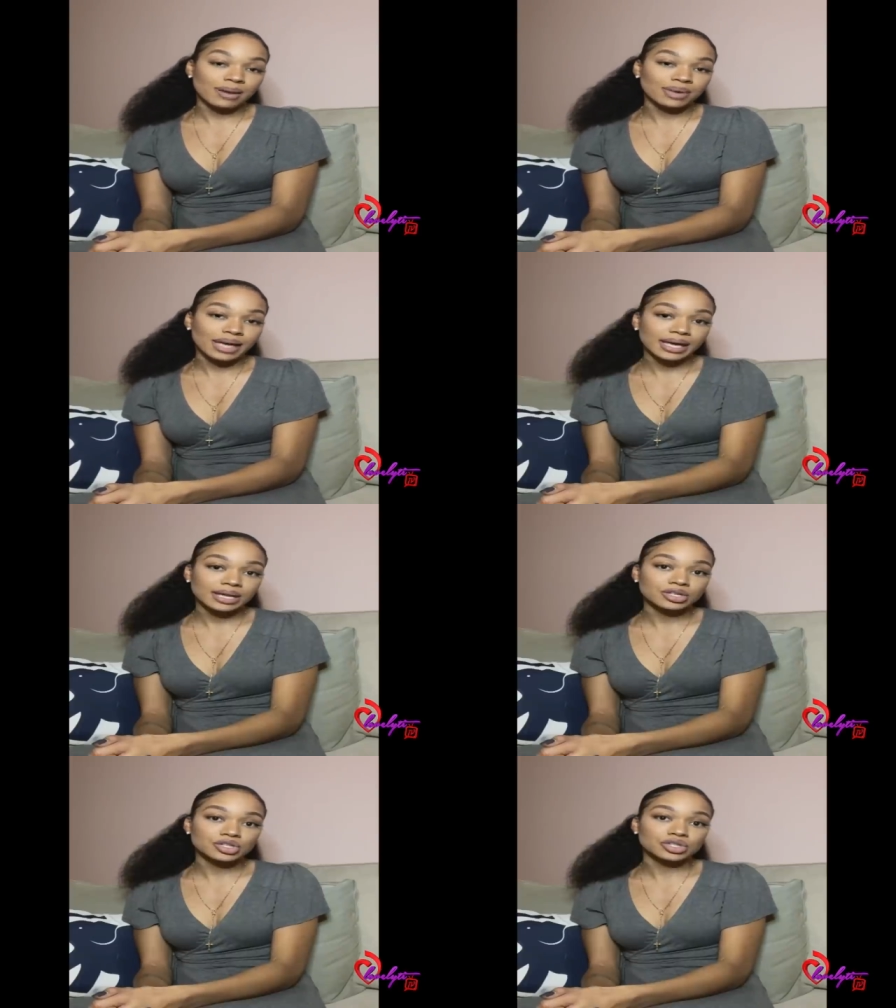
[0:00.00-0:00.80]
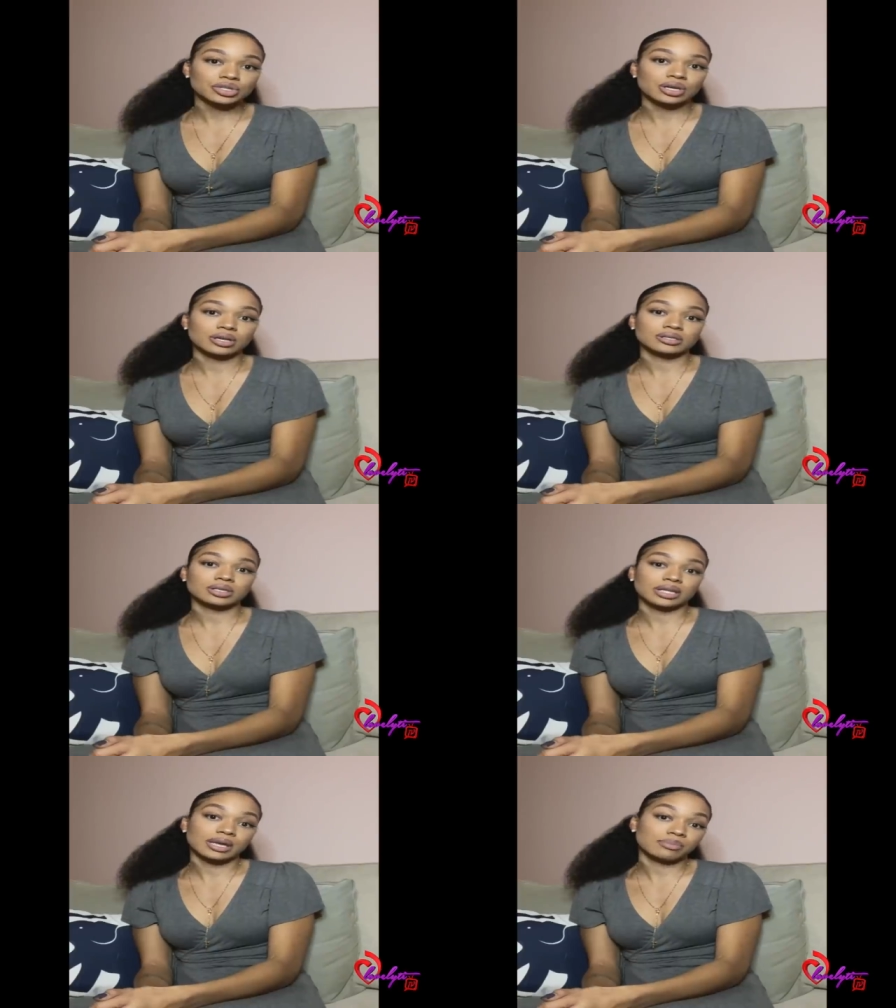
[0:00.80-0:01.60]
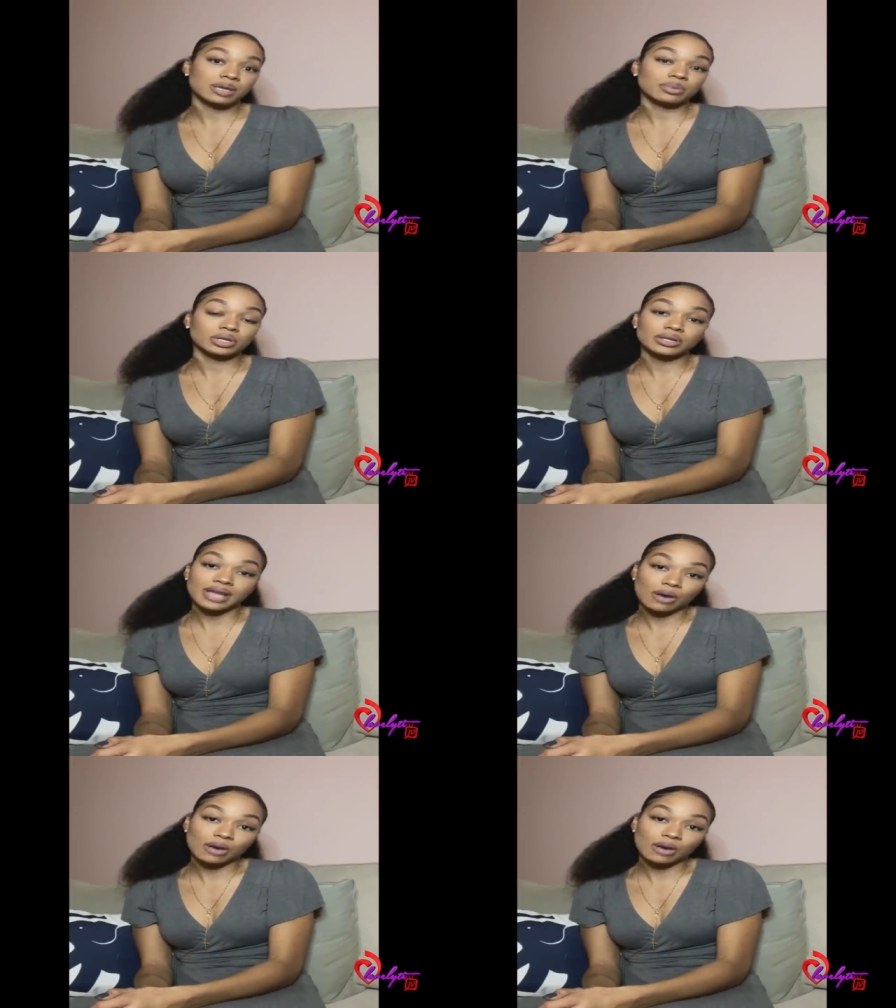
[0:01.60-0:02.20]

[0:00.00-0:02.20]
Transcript: my page to let people in.